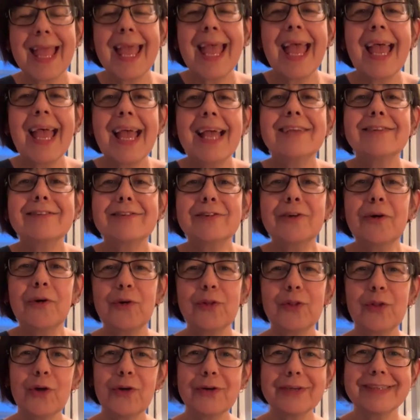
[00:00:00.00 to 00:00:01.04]
It's not
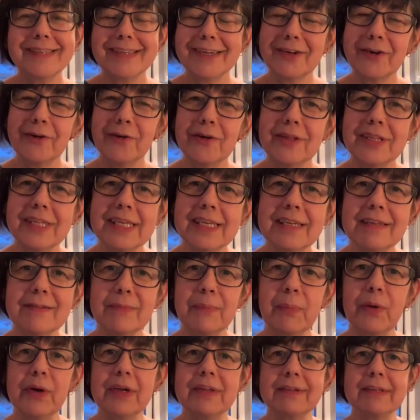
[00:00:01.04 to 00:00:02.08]
long to our holidays,
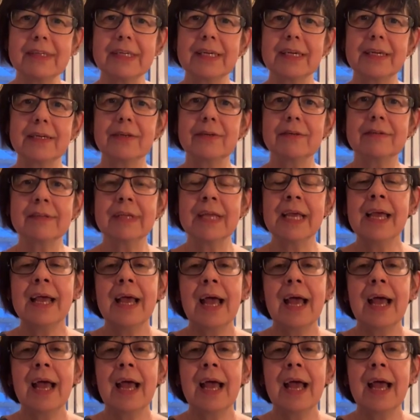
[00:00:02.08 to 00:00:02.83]
boys and girls,